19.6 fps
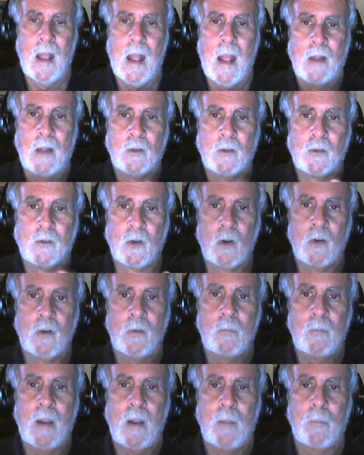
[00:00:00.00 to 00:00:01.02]
And
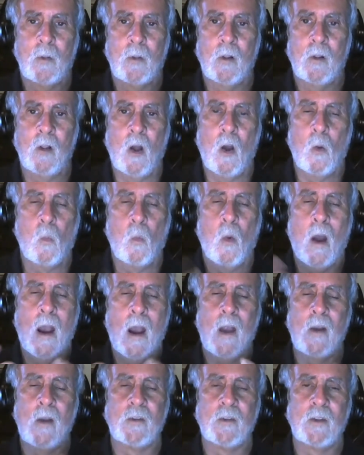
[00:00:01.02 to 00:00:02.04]
certain people are
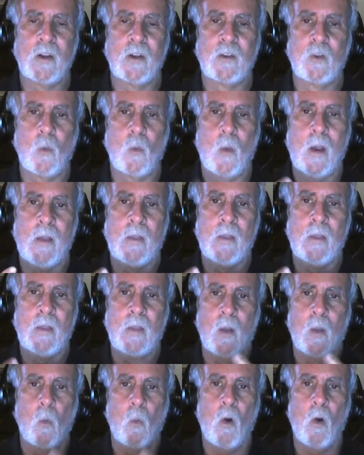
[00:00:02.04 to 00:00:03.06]
wired in such a way that
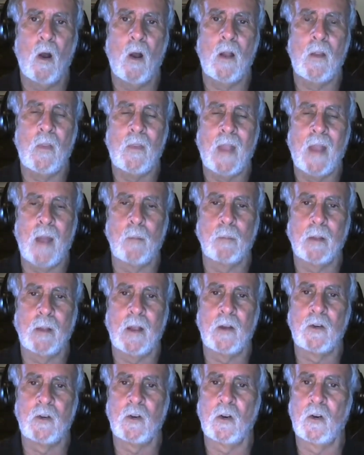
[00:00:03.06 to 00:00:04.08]
they want that
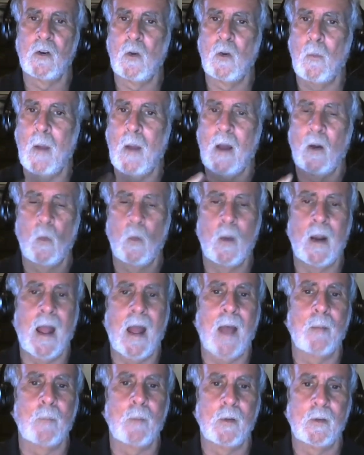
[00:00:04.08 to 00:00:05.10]
pleasure no matter what
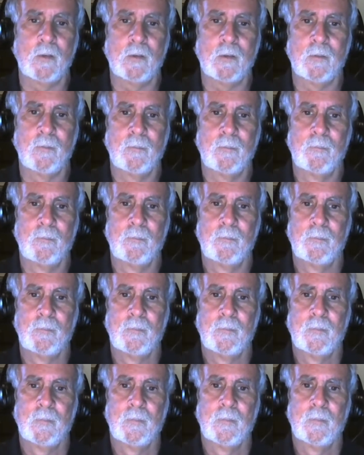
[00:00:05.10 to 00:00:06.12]
happens,
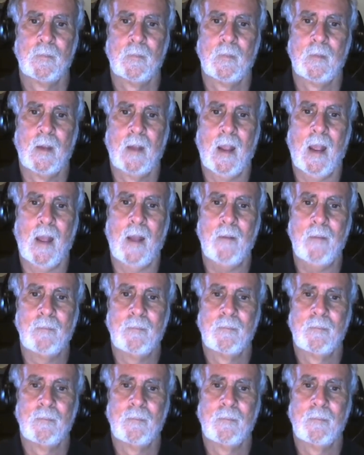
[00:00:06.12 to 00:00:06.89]
okay?